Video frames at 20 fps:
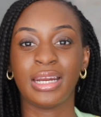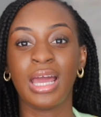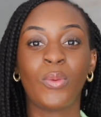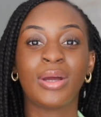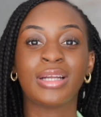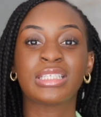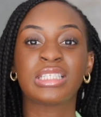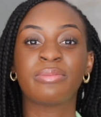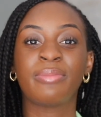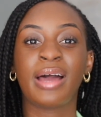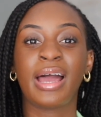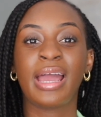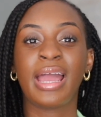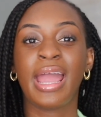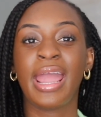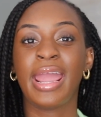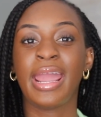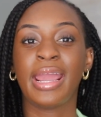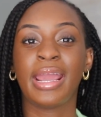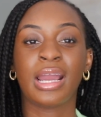I wanted to buy
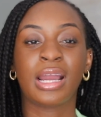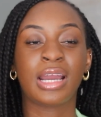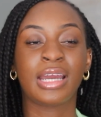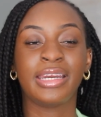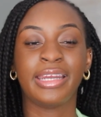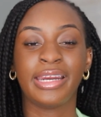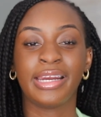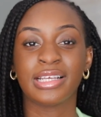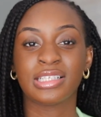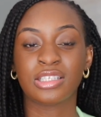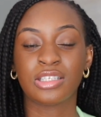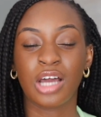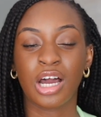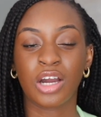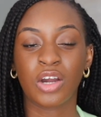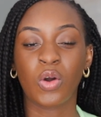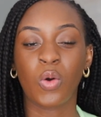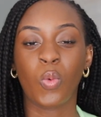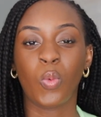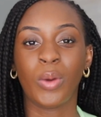a Canadian
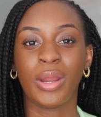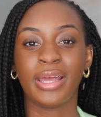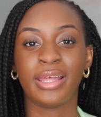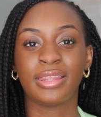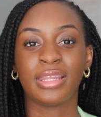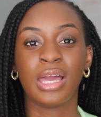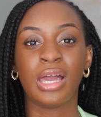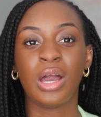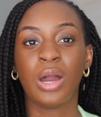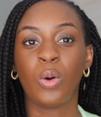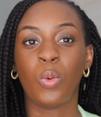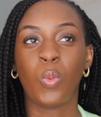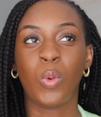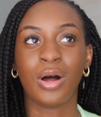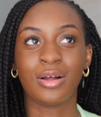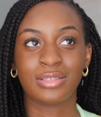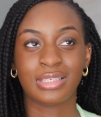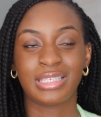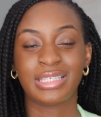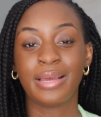stock with
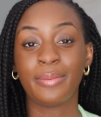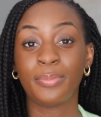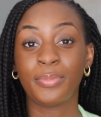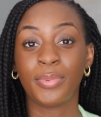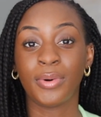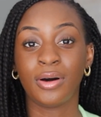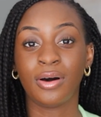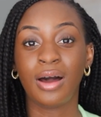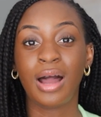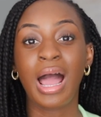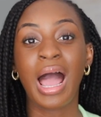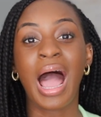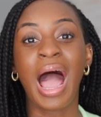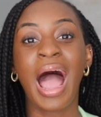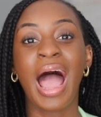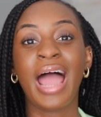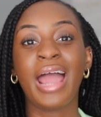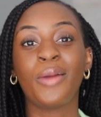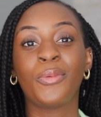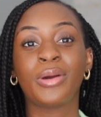Wealthsimple,
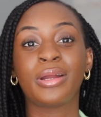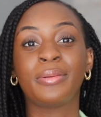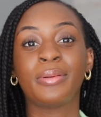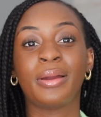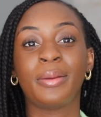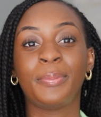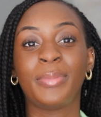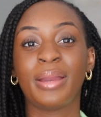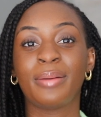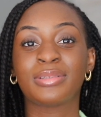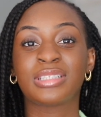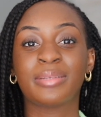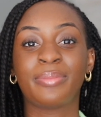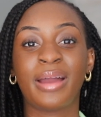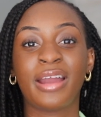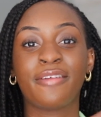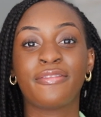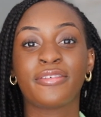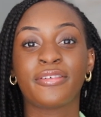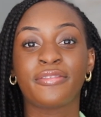I would be able to
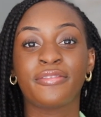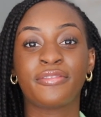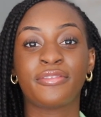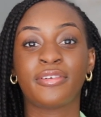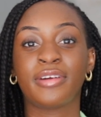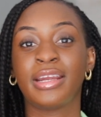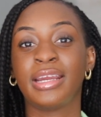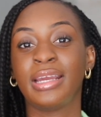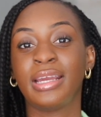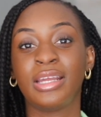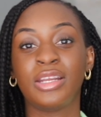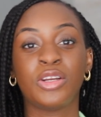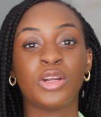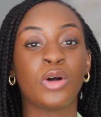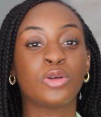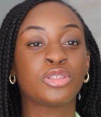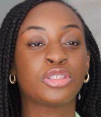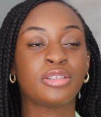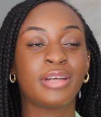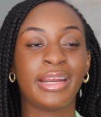buy it for free,
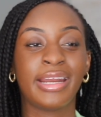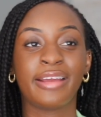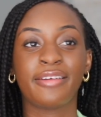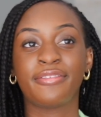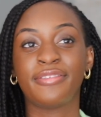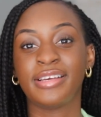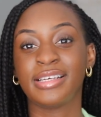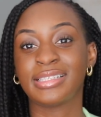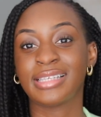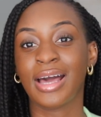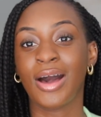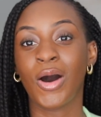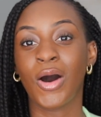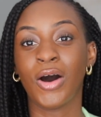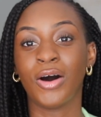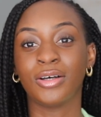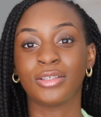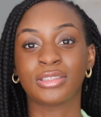no trading fees at all.